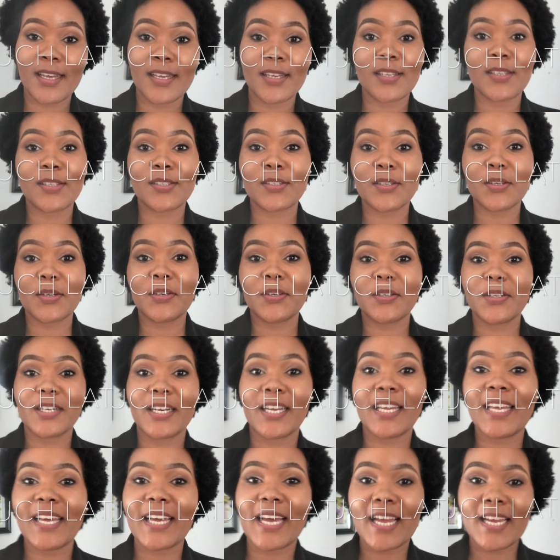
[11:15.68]
So
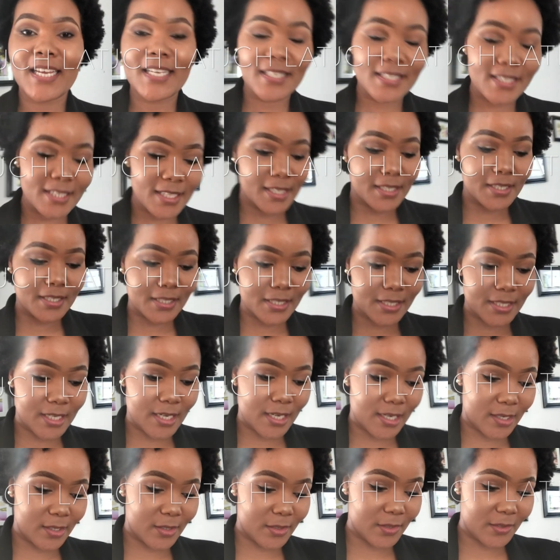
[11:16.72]
hey guys, it is
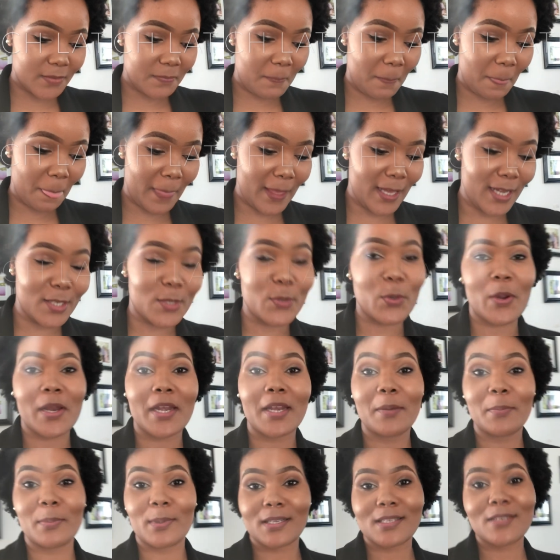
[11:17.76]
now
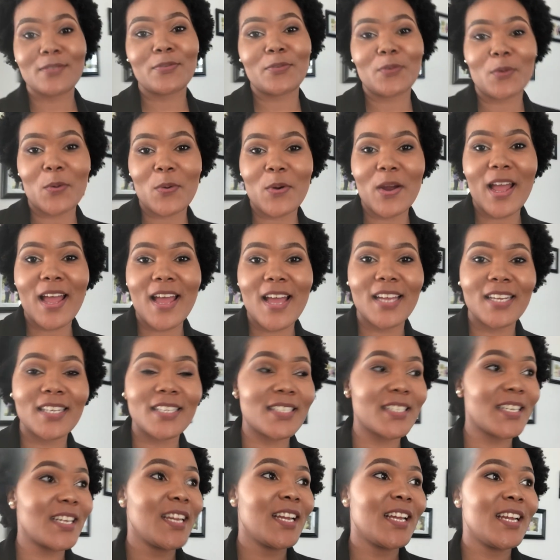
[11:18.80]
4:20
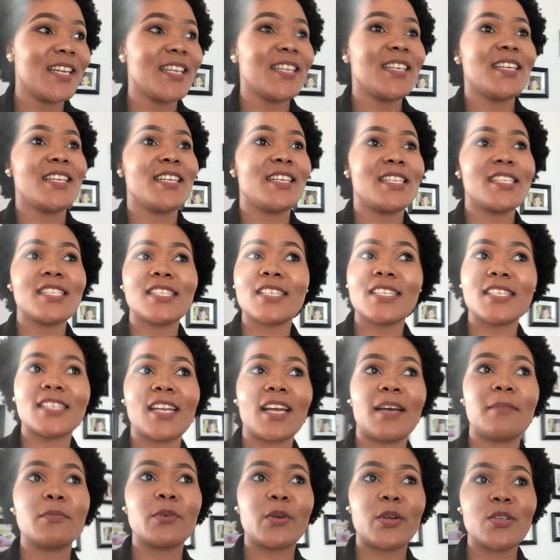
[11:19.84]
and listen,
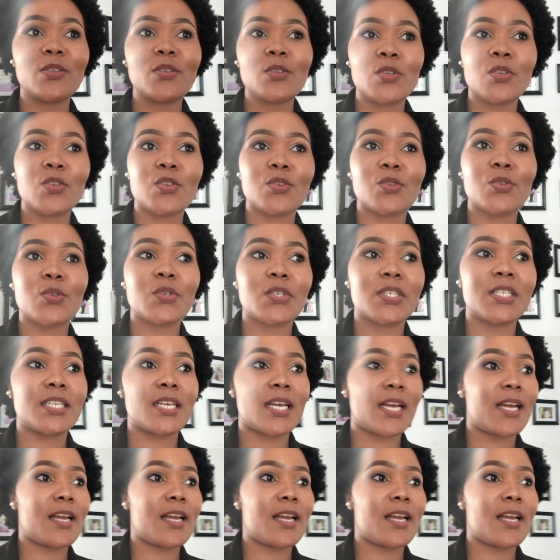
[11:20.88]
I'm going to shoot